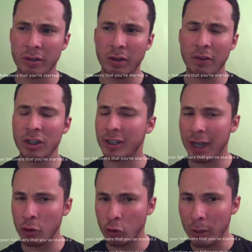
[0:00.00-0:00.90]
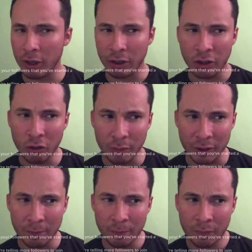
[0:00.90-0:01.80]
If it's scheduled by a
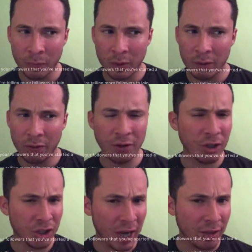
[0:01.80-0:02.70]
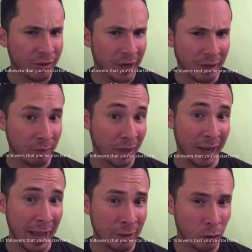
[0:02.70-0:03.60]
human, there's a chance that it can be
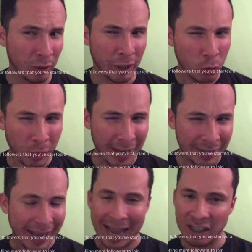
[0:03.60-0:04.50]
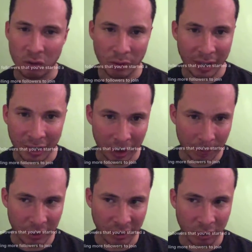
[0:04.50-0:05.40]
canceled. Like, you can't cancel an
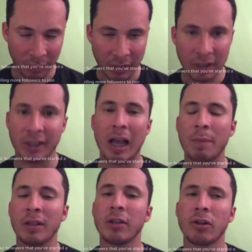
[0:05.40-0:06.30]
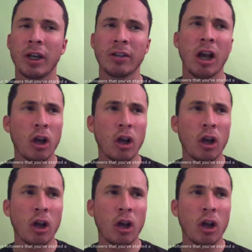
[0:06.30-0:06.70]
eclipse. That's something that's going to happen yes or yes.